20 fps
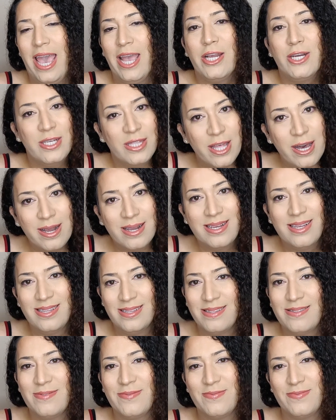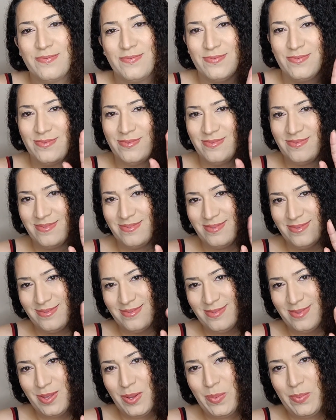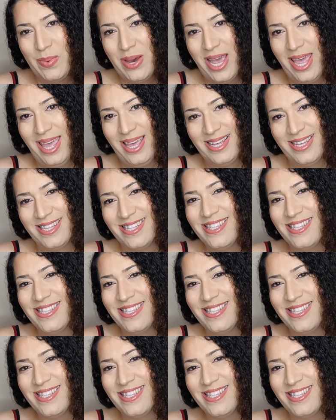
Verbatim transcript: and good luck. Bye.